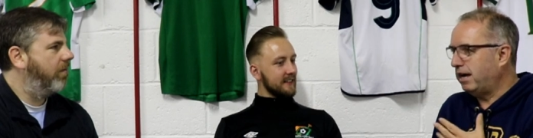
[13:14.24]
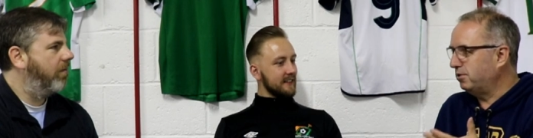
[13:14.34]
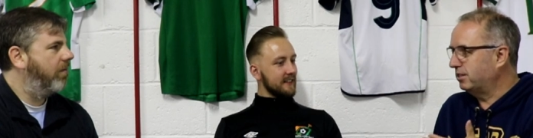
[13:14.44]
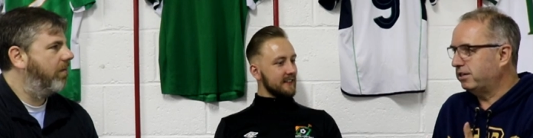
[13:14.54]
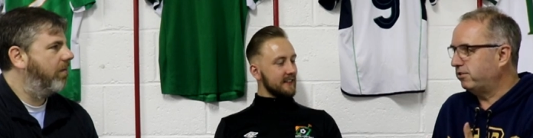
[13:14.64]
Speaker 1: that
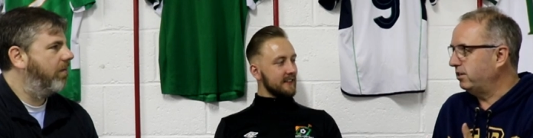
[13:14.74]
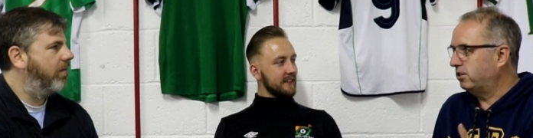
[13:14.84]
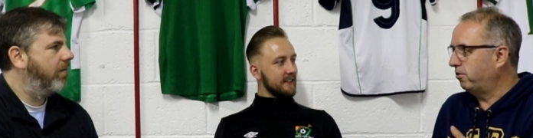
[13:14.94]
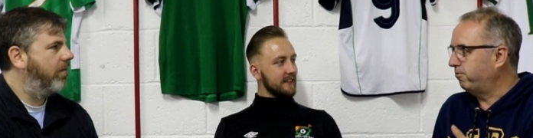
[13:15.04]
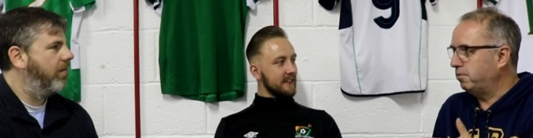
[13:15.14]
would certainly
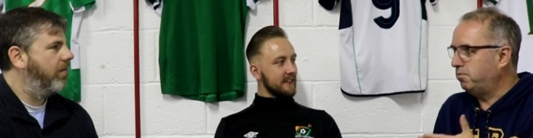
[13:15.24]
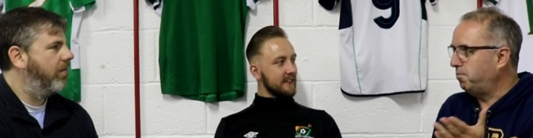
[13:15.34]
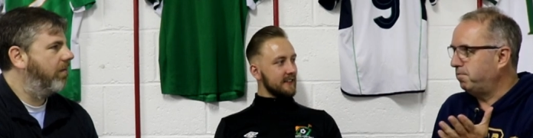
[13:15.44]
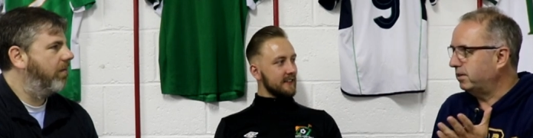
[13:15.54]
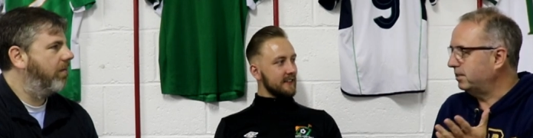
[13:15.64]
toughen him
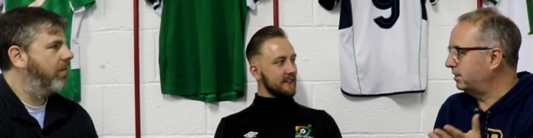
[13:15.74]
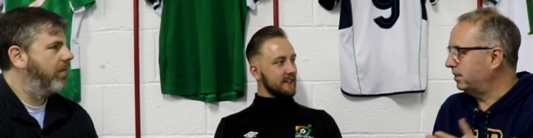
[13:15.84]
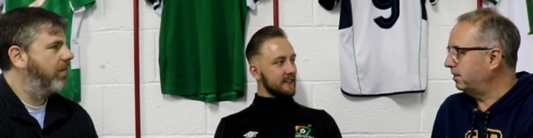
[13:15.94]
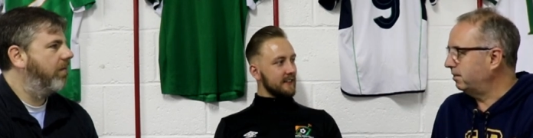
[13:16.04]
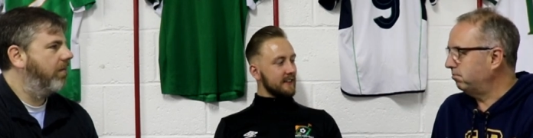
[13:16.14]
up, and
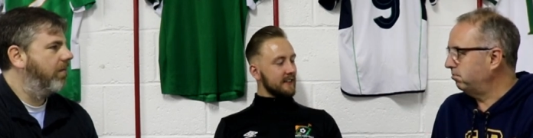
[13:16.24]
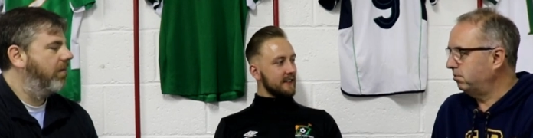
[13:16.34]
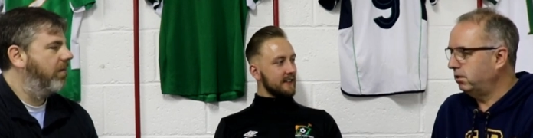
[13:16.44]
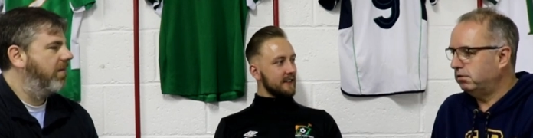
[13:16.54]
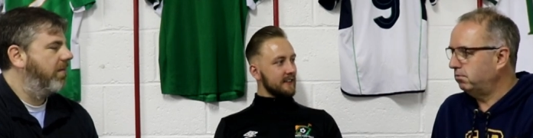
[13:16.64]
uh,
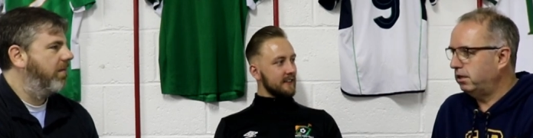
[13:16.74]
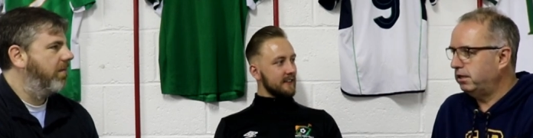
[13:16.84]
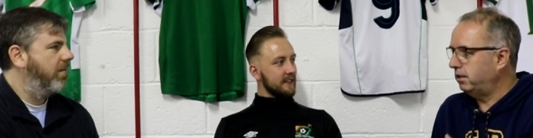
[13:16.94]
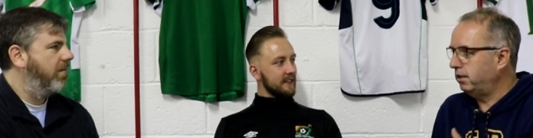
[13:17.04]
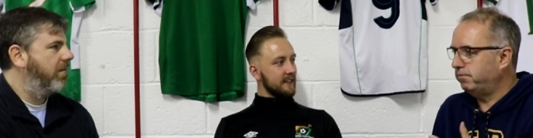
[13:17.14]

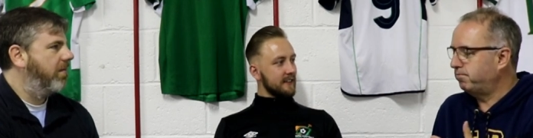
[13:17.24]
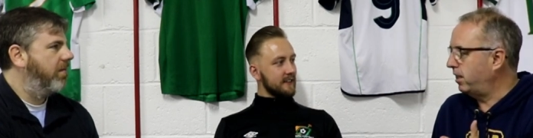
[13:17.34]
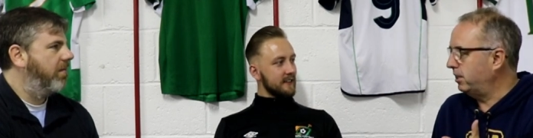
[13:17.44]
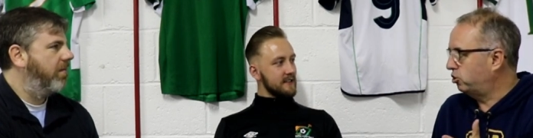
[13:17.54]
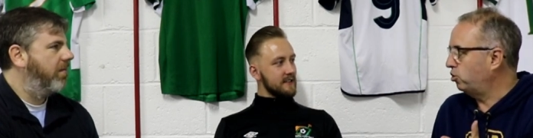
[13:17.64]
it,
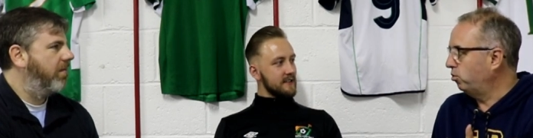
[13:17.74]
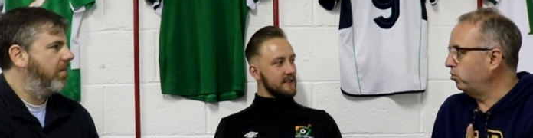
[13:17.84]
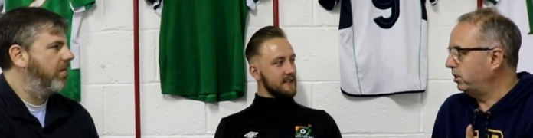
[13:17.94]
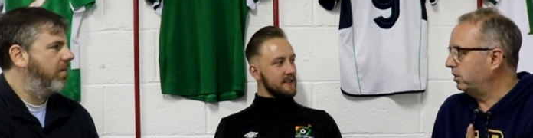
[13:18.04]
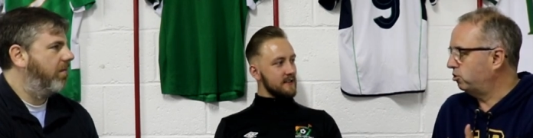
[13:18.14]
it's
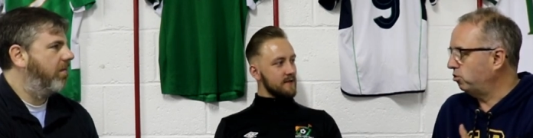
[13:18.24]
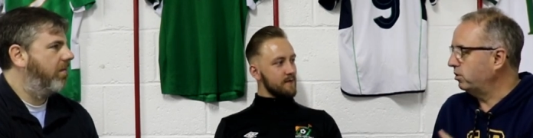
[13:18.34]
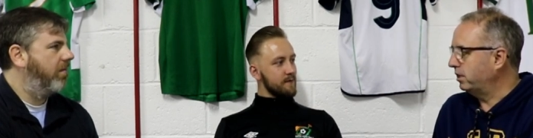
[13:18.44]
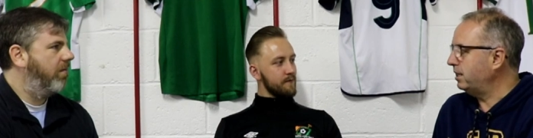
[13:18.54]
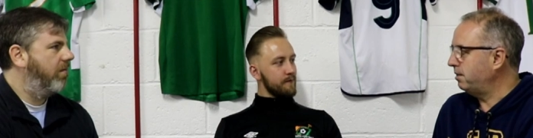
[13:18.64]
shown it's shown
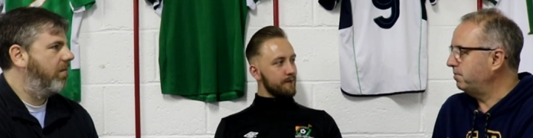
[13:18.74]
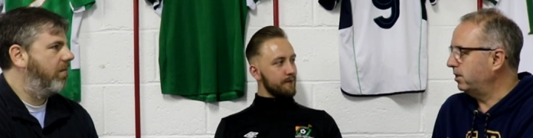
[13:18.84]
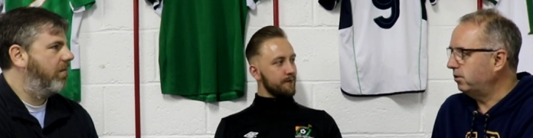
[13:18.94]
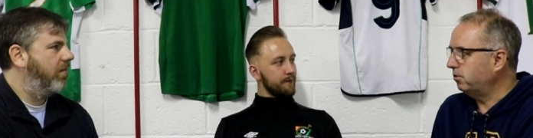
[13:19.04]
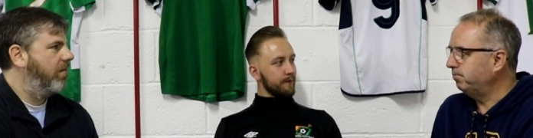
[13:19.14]
in him, you
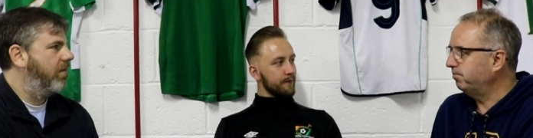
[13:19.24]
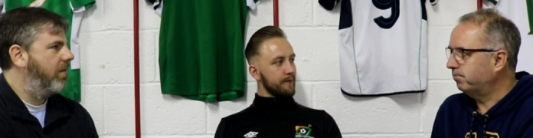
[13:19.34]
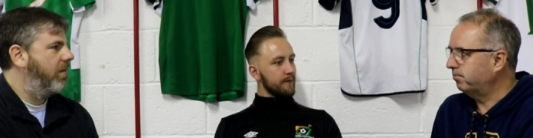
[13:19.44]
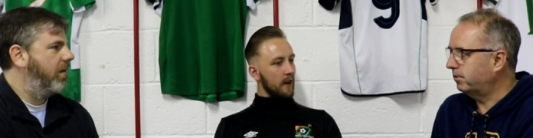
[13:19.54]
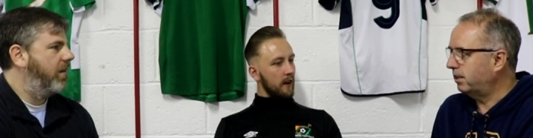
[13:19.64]
know.
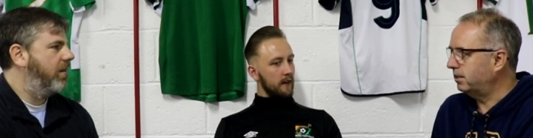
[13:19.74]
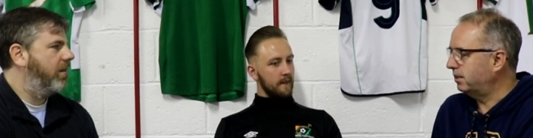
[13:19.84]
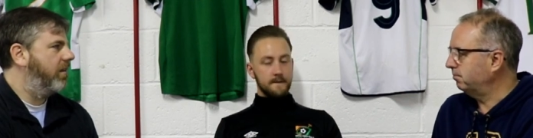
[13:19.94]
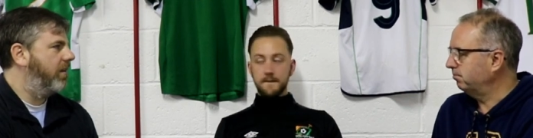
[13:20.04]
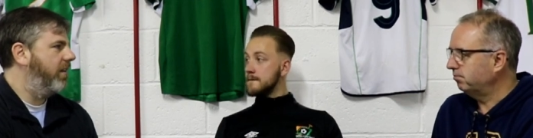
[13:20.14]
But, uh,
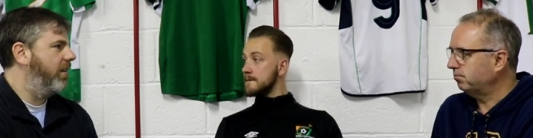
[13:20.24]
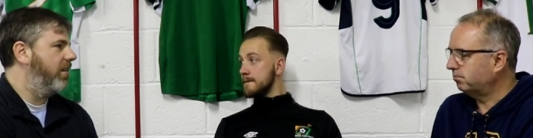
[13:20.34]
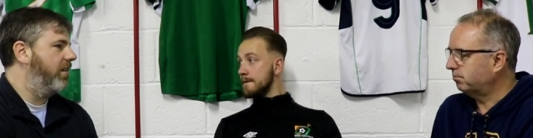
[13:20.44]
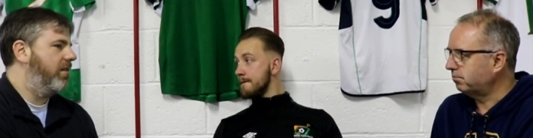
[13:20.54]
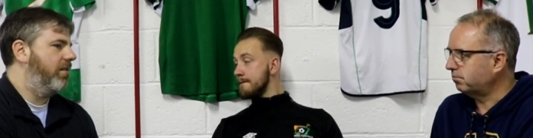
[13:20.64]
Speaker 2: I think
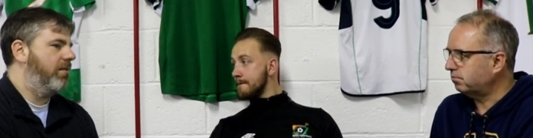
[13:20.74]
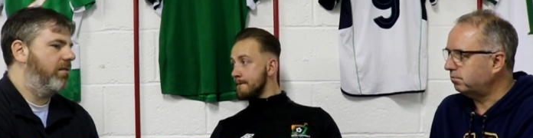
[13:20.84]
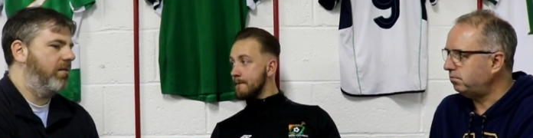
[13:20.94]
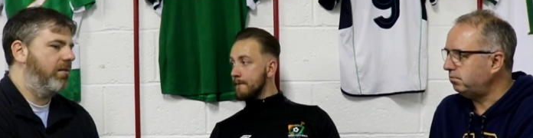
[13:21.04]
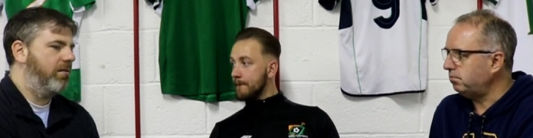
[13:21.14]
like
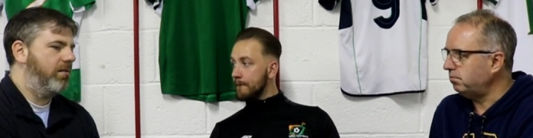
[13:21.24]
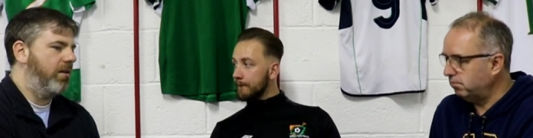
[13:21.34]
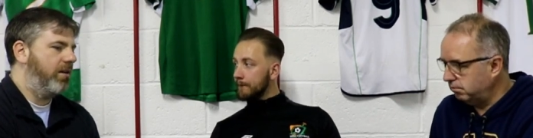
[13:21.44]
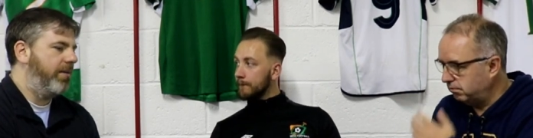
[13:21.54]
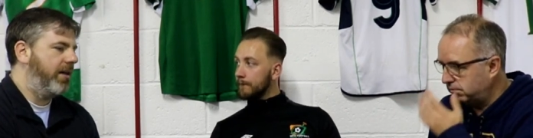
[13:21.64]
the
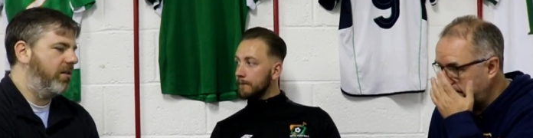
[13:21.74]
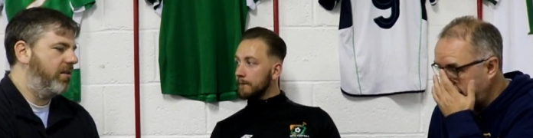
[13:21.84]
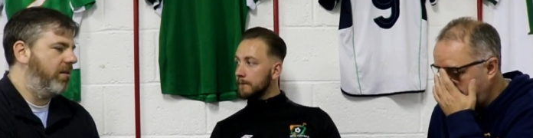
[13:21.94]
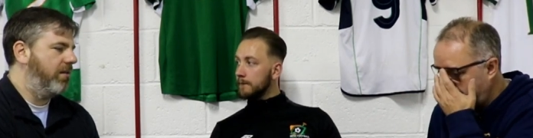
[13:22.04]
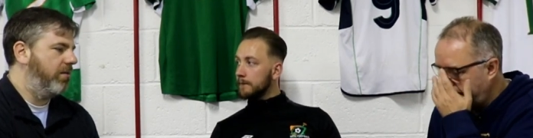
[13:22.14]

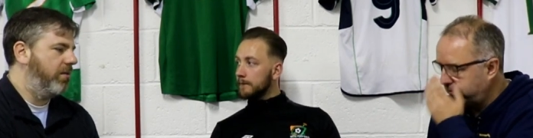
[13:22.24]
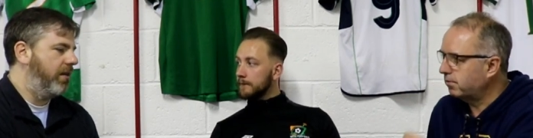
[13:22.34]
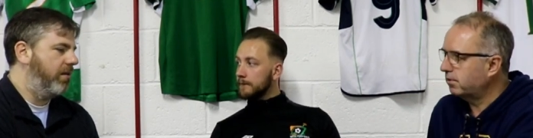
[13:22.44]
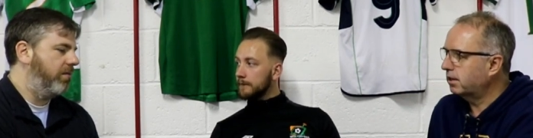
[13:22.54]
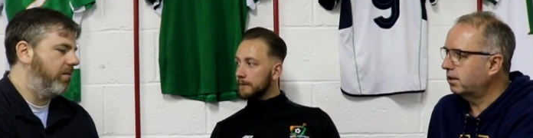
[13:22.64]
comparison
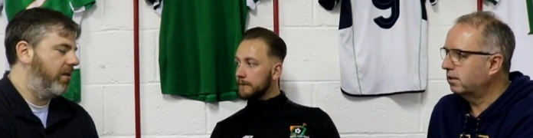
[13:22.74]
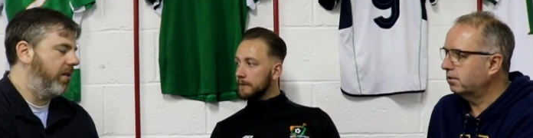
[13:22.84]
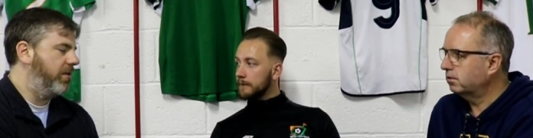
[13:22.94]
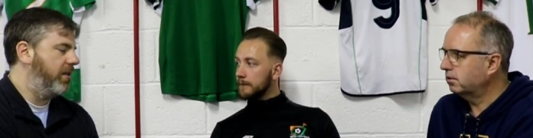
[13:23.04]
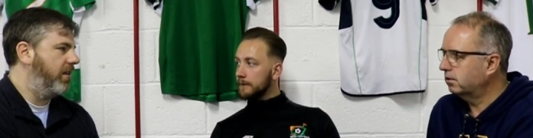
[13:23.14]
well when I
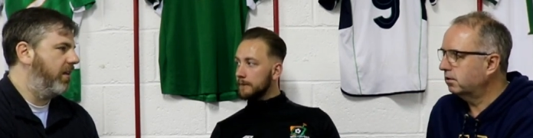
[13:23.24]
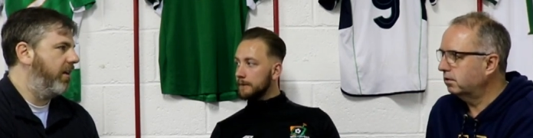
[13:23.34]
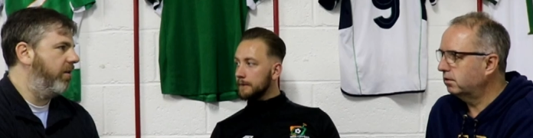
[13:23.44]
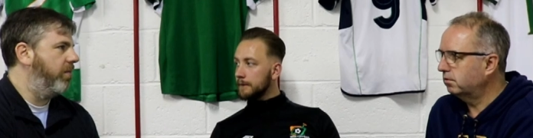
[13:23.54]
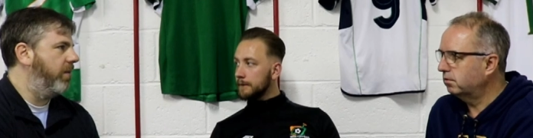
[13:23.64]
was at the
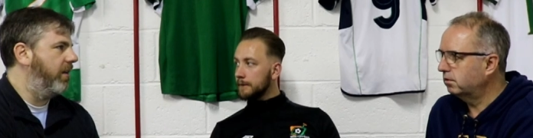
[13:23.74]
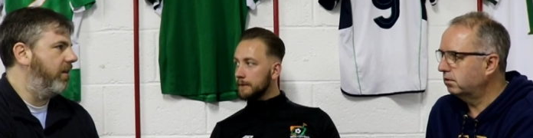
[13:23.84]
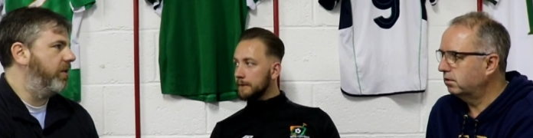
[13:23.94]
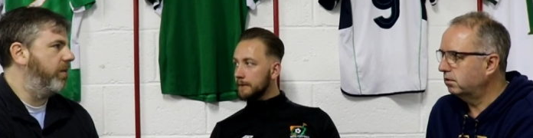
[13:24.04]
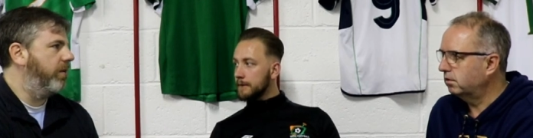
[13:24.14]
game in
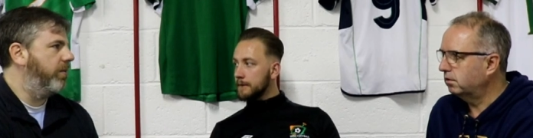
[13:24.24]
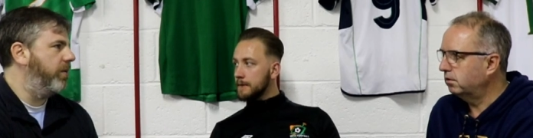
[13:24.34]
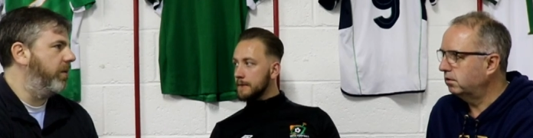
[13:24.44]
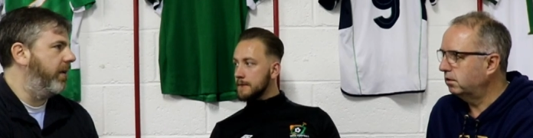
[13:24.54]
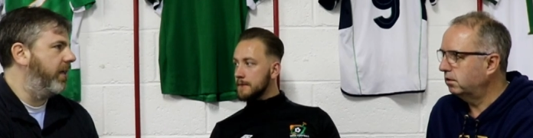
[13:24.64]
Luxembourg
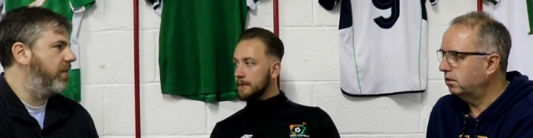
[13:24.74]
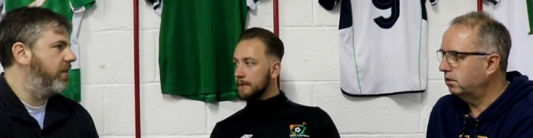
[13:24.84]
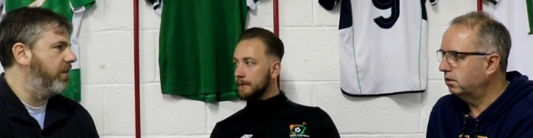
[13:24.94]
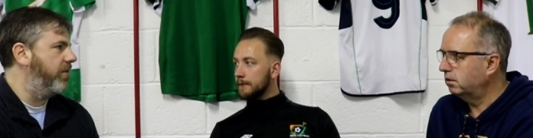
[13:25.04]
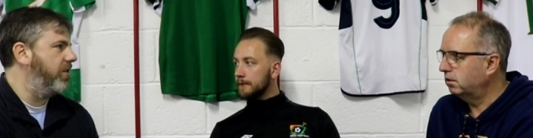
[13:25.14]
between
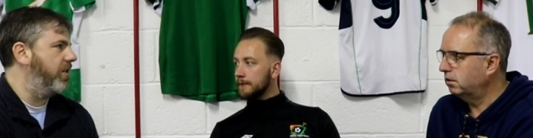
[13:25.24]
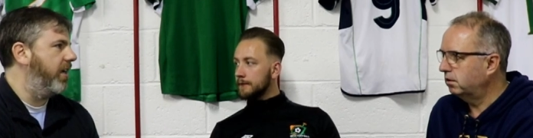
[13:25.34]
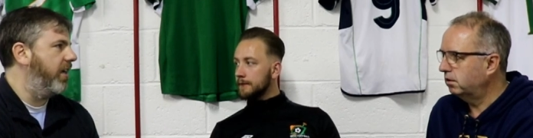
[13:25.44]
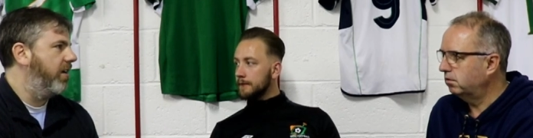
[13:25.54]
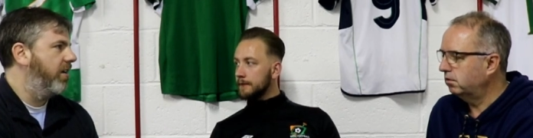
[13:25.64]
Masterson and O'Shea